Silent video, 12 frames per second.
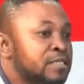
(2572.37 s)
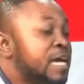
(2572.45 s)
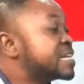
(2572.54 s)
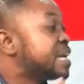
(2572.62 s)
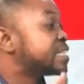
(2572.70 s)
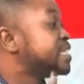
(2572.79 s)

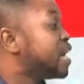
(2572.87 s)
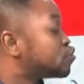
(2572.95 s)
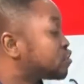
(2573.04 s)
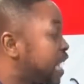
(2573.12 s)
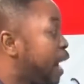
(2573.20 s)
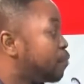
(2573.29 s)
Ye create
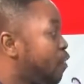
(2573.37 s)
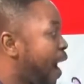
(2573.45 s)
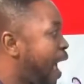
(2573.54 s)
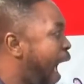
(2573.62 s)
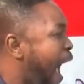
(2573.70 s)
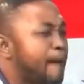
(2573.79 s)
no
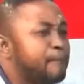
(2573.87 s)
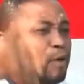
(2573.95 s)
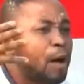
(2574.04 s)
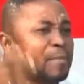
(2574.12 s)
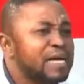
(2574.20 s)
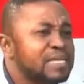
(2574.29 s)
sabwa.
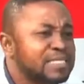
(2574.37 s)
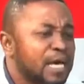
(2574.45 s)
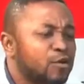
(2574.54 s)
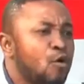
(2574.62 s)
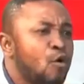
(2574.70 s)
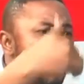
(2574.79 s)
Abwa men
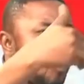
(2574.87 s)
seno